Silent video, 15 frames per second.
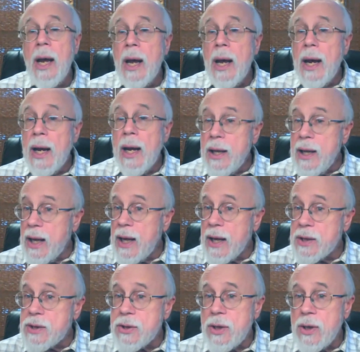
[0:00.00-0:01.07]
And the
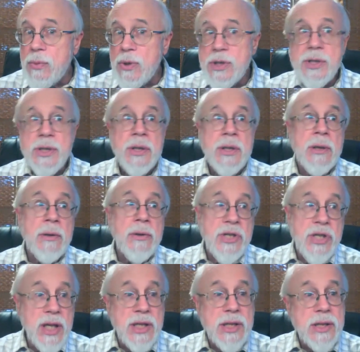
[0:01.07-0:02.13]
answer was
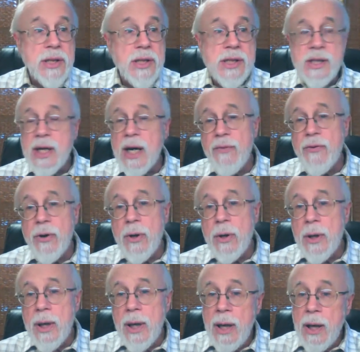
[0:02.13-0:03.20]
just
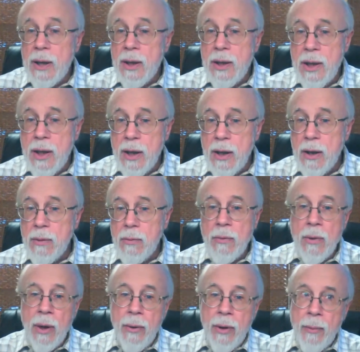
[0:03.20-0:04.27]
discovered in the year
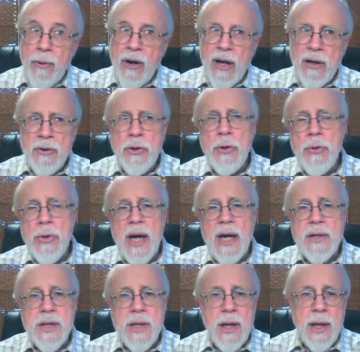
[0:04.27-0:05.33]
of around
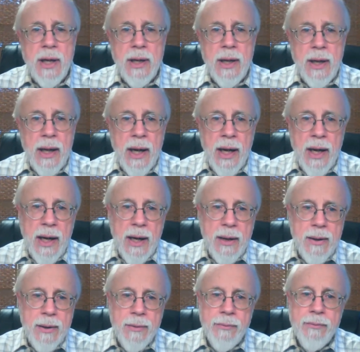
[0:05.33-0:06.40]

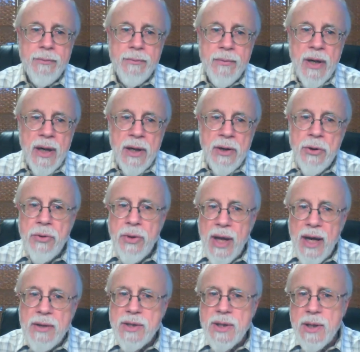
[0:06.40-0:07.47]

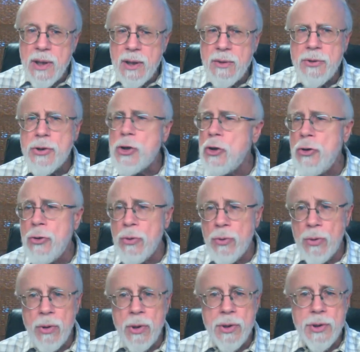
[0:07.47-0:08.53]
2002
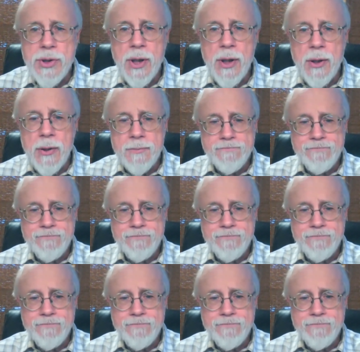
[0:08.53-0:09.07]
or so.